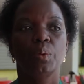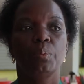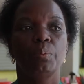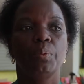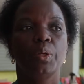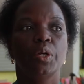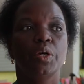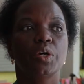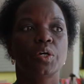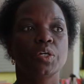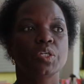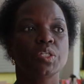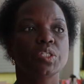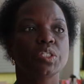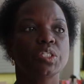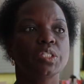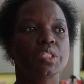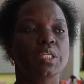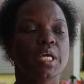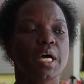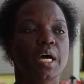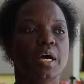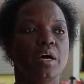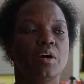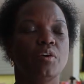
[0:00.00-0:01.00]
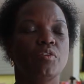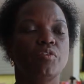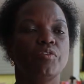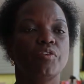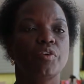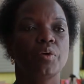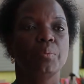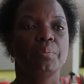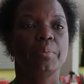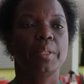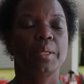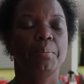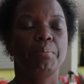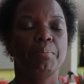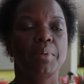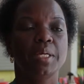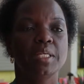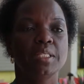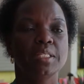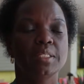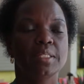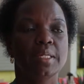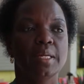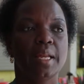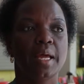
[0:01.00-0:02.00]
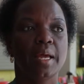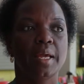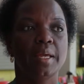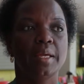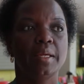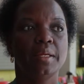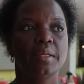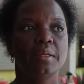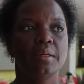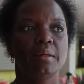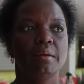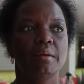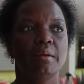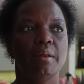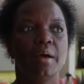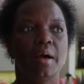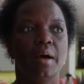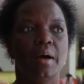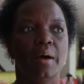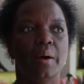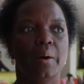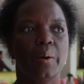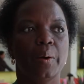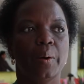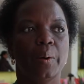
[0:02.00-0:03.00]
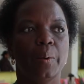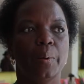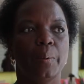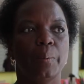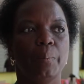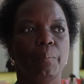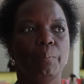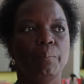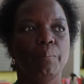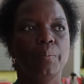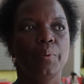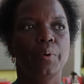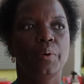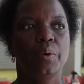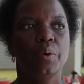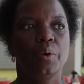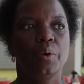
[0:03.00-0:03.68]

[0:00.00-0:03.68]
because uh, from the baseline uh,